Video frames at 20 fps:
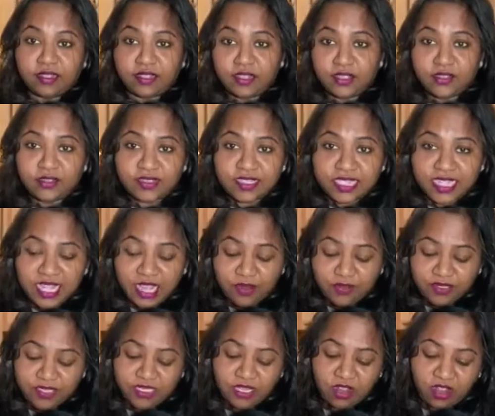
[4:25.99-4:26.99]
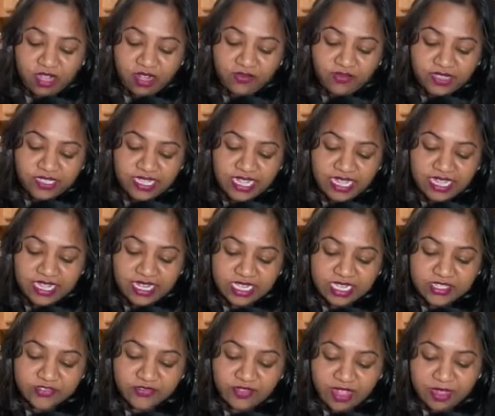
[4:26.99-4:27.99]
You see how it's not even taken us
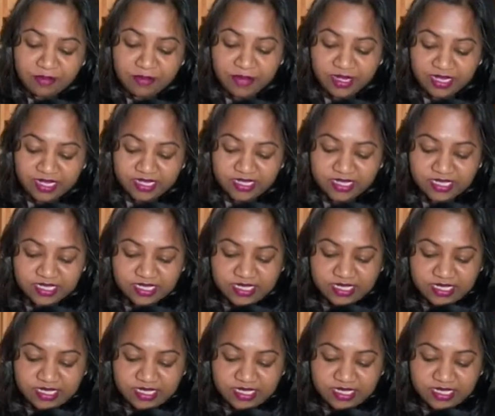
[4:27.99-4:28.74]
5 minutes